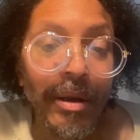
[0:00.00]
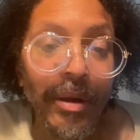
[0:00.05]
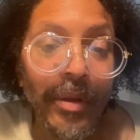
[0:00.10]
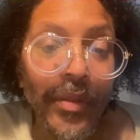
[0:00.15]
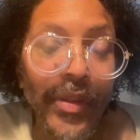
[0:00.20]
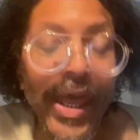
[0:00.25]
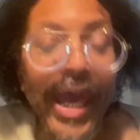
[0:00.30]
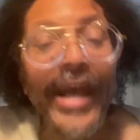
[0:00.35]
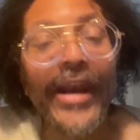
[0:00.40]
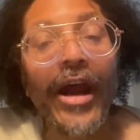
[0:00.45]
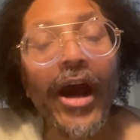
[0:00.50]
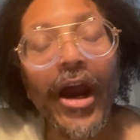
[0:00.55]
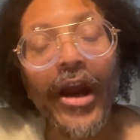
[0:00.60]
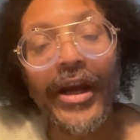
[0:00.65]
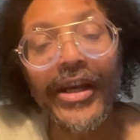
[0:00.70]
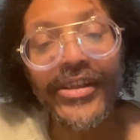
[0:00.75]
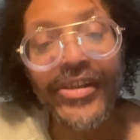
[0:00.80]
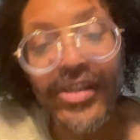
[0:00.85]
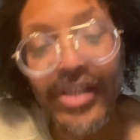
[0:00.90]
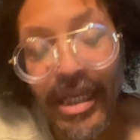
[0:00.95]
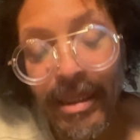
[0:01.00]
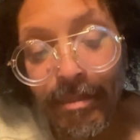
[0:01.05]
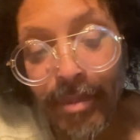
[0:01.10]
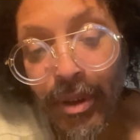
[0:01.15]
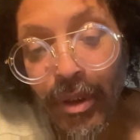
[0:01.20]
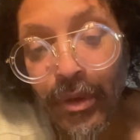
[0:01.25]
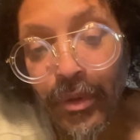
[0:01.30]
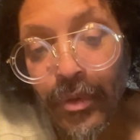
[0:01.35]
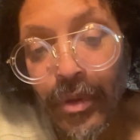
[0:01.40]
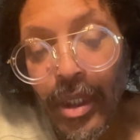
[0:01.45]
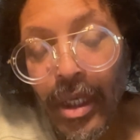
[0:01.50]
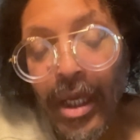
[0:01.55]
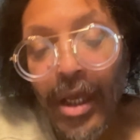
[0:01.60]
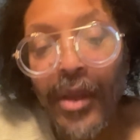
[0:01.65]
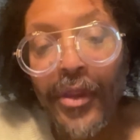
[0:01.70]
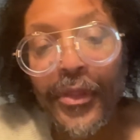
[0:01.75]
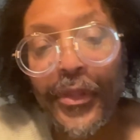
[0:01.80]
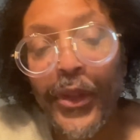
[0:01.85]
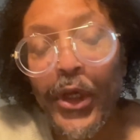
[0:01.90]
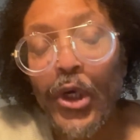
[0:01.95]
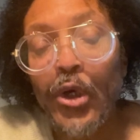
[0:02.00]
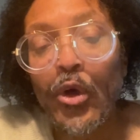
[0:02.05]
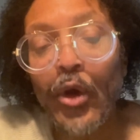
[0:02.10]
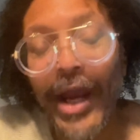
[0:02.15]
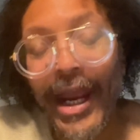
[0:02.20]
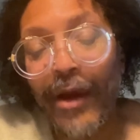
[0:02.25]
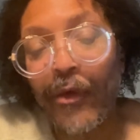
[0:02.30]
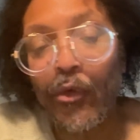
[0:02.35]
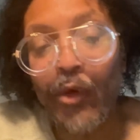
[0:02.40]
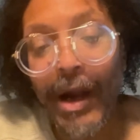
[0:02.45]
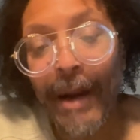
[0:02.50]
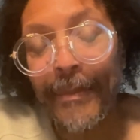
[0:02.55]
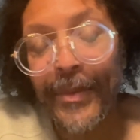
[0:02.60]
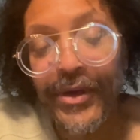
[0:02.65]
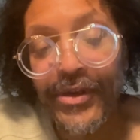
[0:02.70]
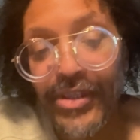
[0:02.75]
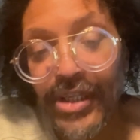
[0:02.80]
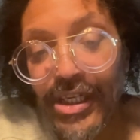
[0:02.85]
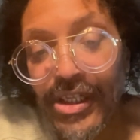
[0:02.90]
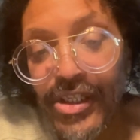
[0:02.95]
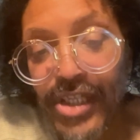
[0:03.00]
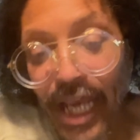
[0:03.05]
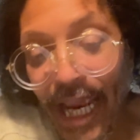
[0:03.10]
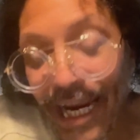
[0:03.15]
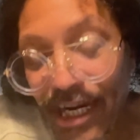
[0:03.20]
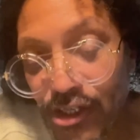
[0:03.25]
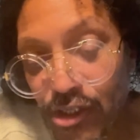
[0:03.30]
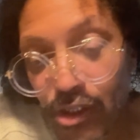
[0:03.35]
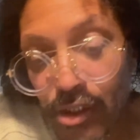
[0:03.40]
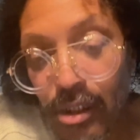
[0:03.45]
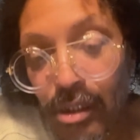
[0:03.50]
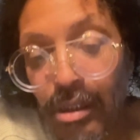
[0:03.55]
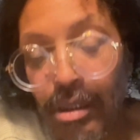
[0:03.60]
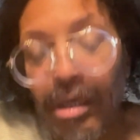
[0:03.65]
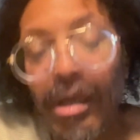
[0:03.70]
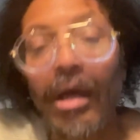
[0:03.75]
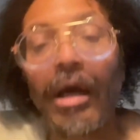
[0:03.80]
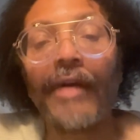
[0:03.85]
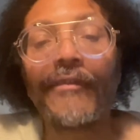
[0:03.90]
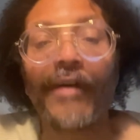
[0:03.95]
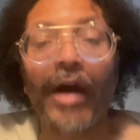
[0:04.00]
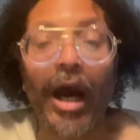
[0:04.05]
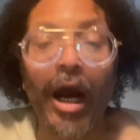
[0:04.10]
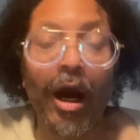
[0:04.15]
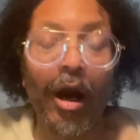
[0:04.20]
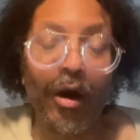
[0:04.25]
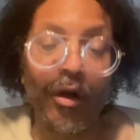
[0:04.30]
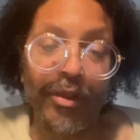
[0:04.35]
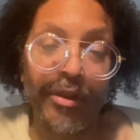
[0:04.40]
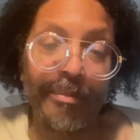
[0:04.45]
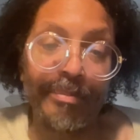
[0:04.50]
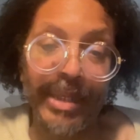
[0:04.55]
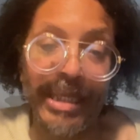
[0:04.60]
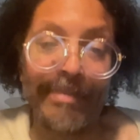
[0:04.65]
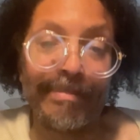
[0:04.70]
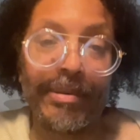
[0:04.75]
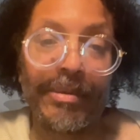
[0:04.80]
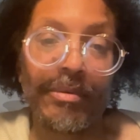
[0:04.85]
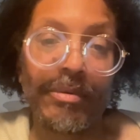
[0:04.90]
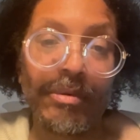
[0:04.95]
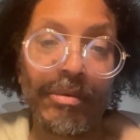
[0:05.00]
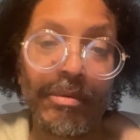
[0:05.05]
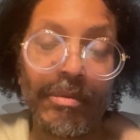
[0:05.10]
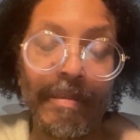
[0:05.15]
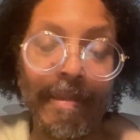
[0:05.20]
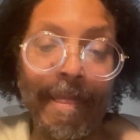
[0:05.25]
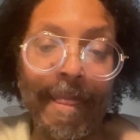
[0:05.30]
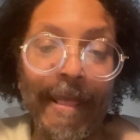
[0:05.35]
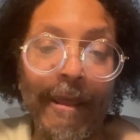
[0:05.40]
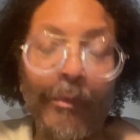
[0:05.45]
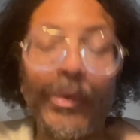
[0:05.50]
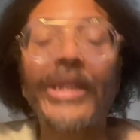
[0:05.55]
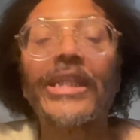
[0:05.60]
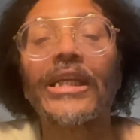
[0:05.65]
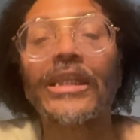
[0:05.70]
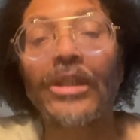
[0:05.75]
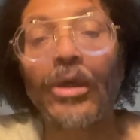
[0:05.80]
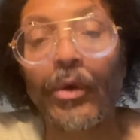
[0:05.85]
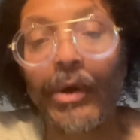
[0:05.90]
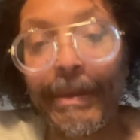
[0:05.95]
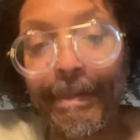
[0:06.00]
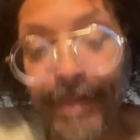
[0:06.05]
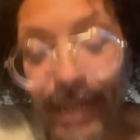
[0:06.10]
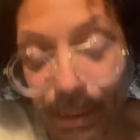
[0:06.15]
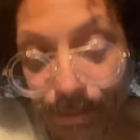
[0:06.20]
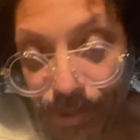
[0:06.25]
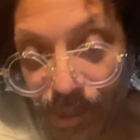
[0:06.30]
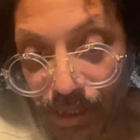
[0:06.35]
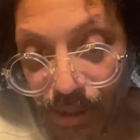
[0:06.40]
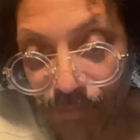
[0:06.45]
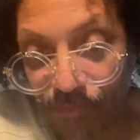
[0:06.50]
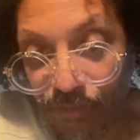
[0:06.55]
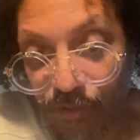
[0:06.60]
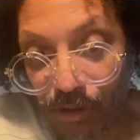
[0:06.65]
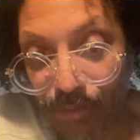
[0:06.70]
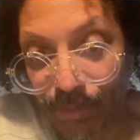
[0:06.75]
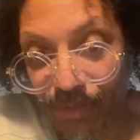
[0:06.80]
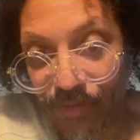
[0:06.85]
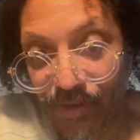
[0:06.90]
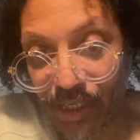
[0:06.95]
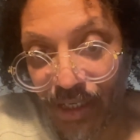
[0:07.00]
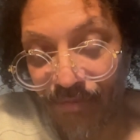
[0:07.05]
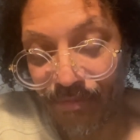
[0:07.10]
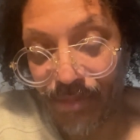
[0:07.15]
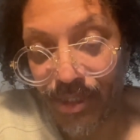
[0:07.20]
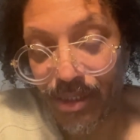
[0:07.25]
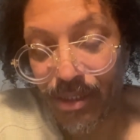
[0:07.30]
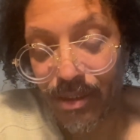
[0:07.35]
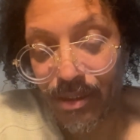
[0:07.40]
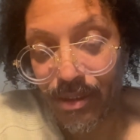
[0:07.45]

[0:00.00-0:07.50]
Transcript: that are assembled through a representation of all the people, which is a Republican form of government.